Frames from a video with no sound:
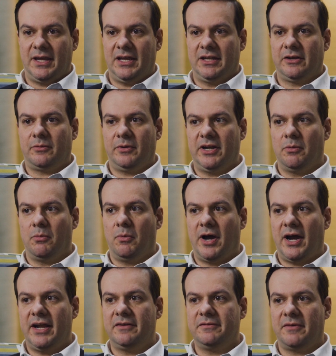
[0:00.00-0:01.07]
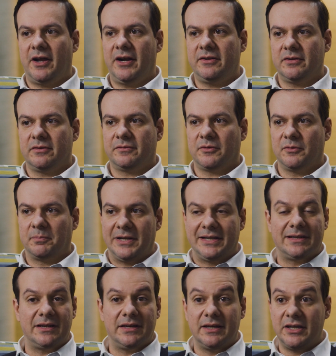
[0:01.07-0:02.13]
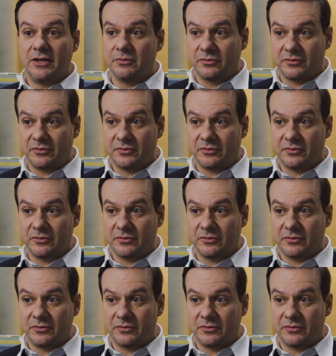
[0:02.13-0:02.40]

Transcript: and create a wide variety of completely new